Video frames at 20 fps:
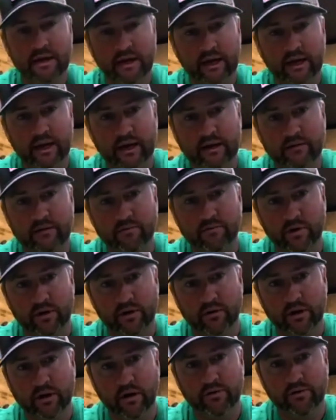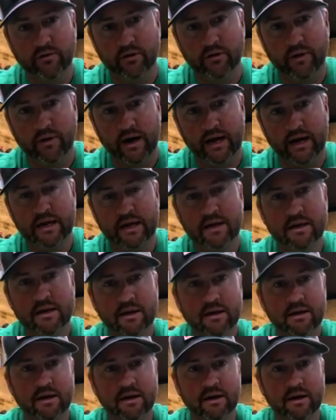And when you go through the body
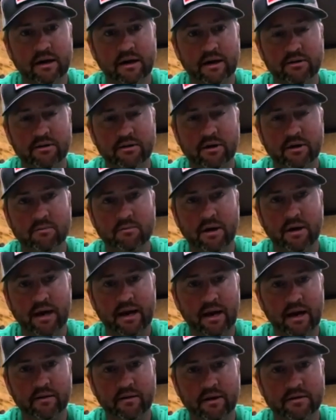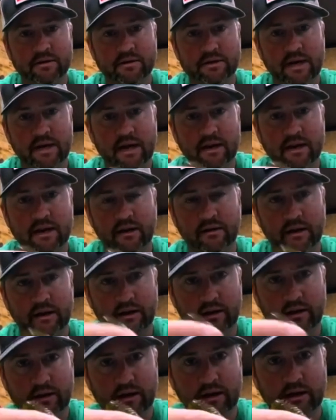uh, and you come back out the other side and it
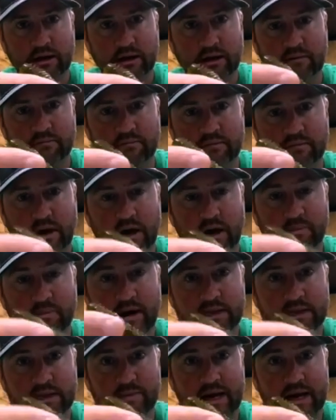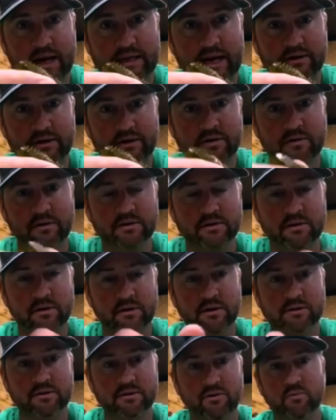it, it, it compacts back down to its
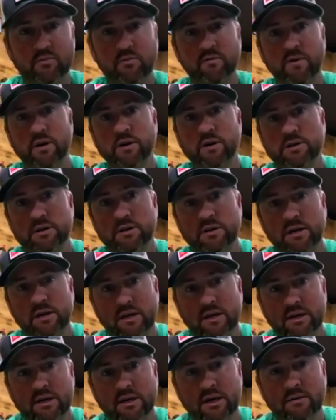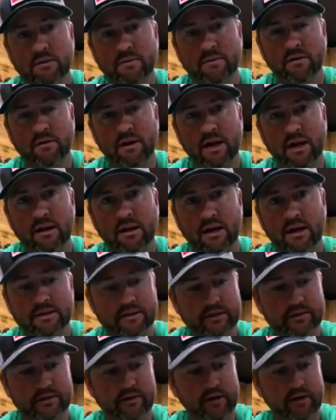its normal version, um, it'll hang nice
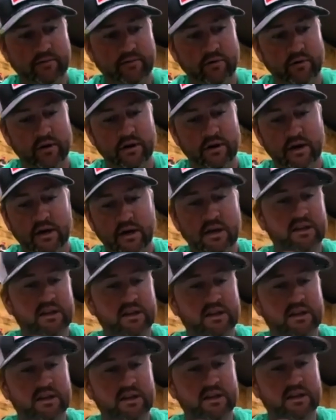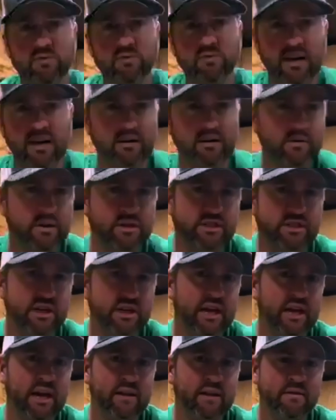and straight for you. As far as rigging it with a
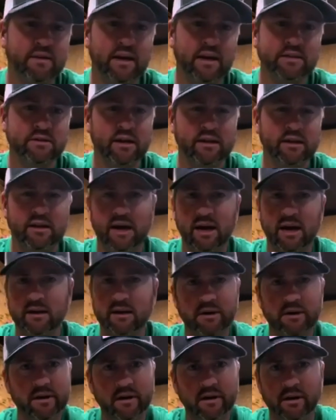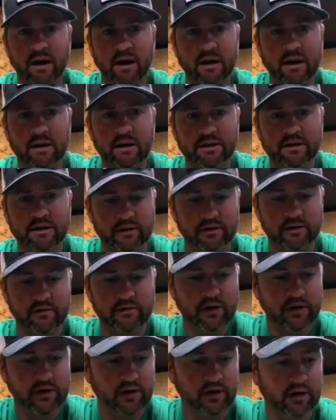jig head and things like that, not an issue,
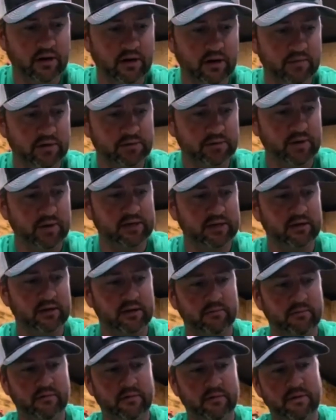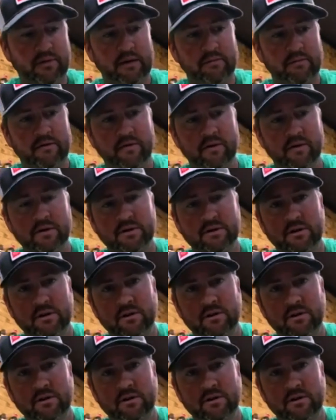um, especially the, the baby version.